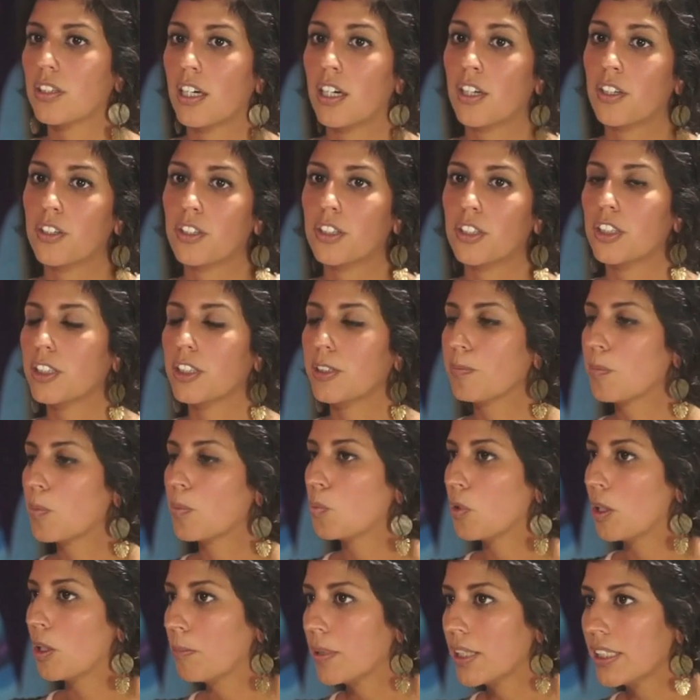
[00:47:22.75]
other
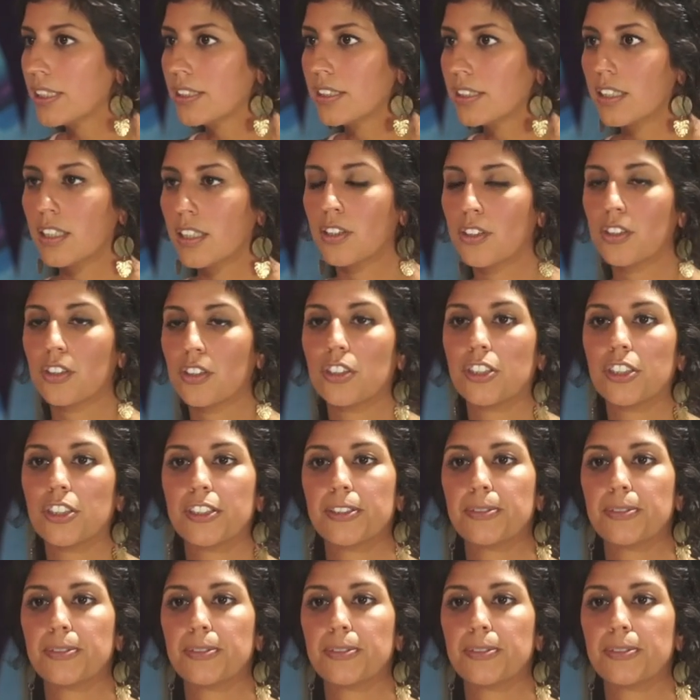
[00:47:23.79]
women, other